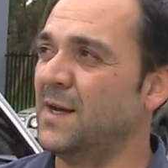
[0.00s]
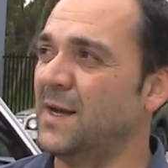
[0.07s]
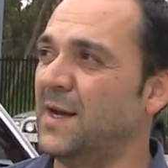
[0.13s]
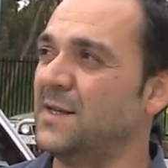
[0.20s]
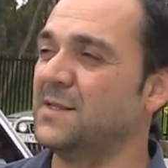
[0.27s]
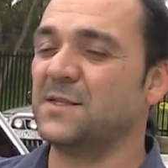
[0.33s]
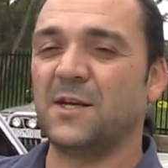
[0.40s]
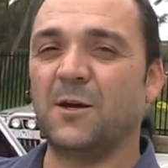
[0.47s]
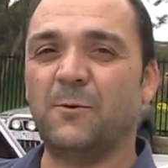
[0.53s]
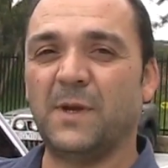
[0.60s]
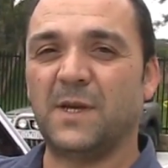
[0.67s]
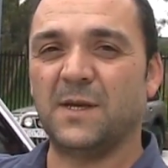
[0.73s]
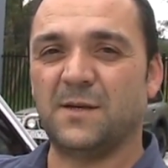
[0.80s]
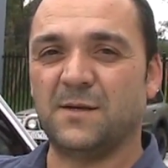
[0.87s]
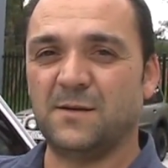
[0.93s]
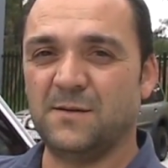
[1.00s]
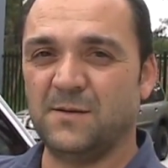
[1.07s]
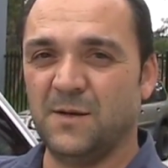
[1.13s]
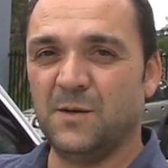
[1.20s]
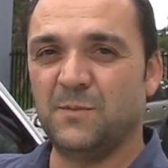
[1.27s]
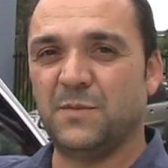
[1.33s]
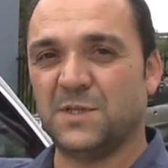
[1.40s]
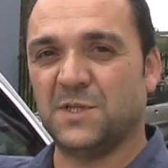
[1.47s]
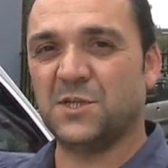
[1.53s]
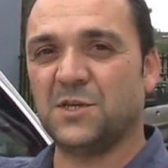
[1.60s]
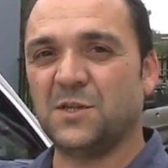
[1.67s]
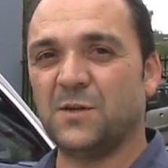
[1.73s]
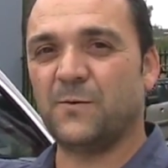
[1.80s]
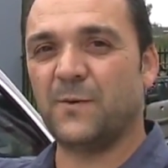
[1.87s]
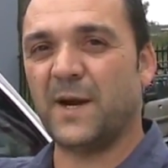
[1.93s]
as so we can
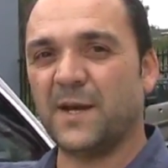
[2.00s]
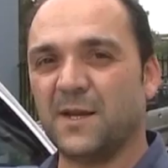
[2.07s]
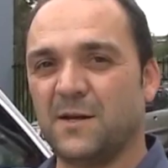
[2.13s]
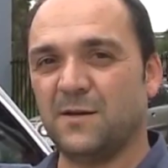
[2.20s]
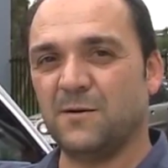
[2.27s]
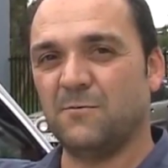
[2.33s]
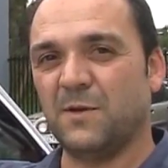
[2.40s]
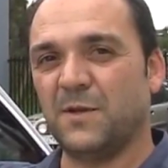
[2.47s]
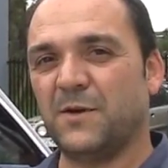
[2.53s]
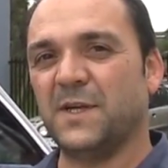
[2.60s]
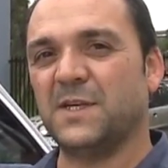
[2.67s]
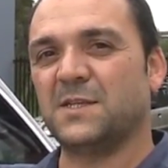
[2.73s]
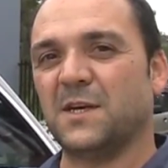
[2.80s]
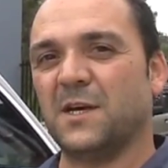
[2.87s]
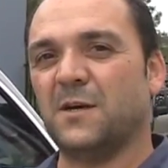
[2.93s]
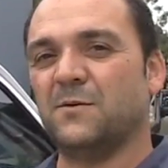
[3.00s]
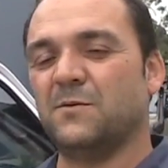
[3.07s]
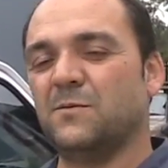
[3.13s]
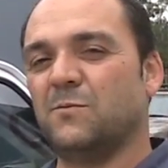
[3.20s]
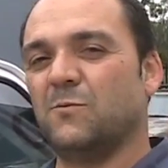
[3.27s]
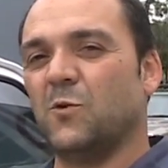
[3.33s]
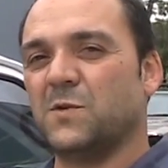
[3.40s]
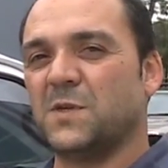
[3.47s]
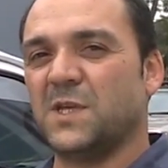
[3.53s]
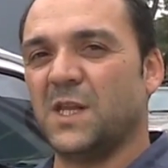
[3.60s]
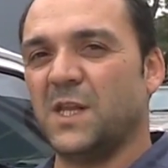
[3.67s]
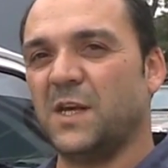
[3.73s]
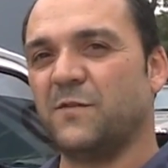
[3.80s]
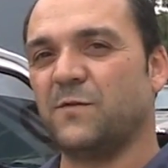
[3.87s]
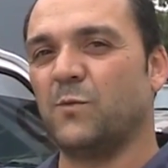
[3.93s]
position the rack whether it needs to go more to the
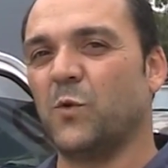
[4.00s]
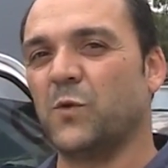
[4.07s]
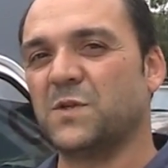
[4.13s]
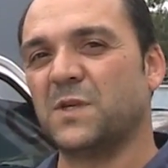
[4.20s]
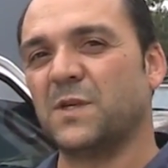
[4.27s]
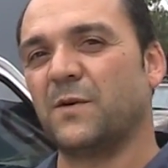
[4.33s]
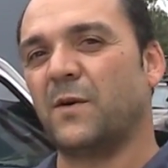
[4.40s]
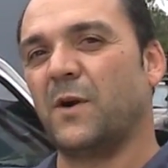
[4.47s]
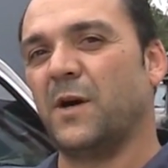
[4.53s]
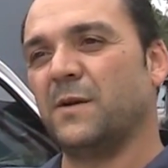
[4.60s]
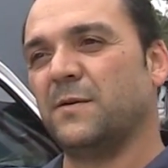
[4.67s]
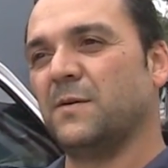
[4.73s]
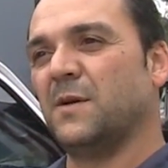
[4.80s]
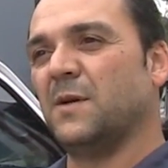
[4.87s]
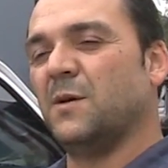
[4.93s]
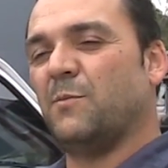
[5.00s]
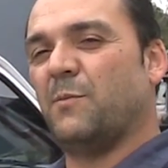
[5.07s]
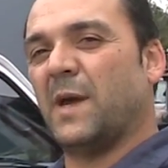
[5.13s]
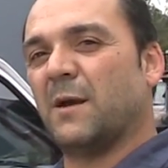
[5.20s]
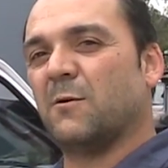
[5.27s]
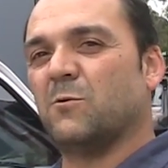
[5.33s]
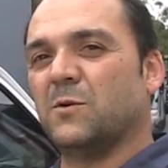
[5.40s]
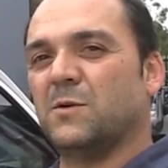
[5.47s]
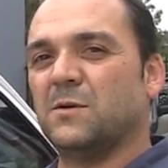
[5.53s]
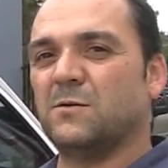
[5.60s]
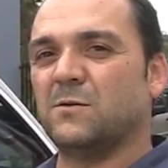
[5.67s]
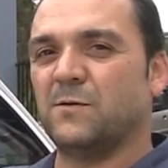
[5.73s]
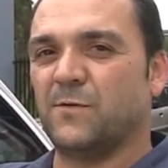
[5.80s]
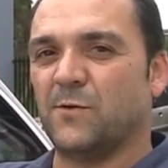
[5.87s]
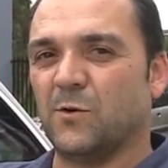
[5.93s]
left, more to the right, backward
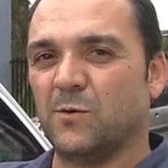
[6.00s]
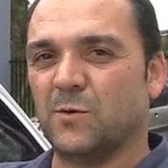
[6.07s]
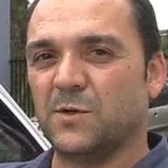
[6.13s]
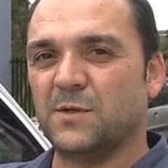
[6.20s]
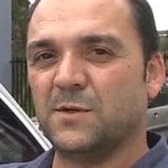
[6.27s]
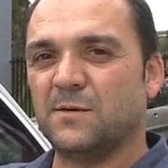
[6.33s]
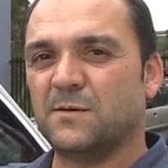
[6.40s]
or forward.